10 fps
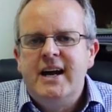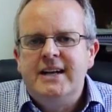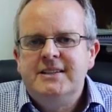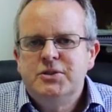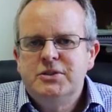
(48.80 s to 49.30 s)

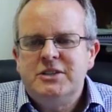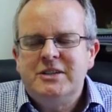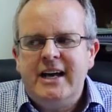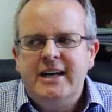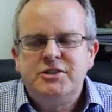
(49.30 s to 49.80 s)
And there's also
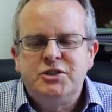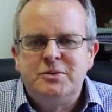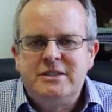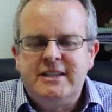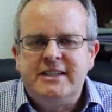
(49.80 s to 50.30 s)
a catch-all
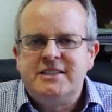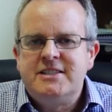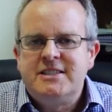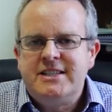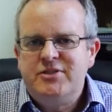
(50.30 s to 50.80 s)
with
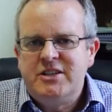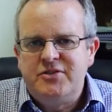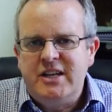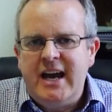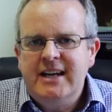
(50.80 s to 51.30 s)
section 7
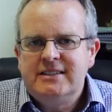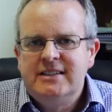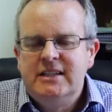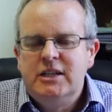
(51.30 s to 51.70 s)
of the Act,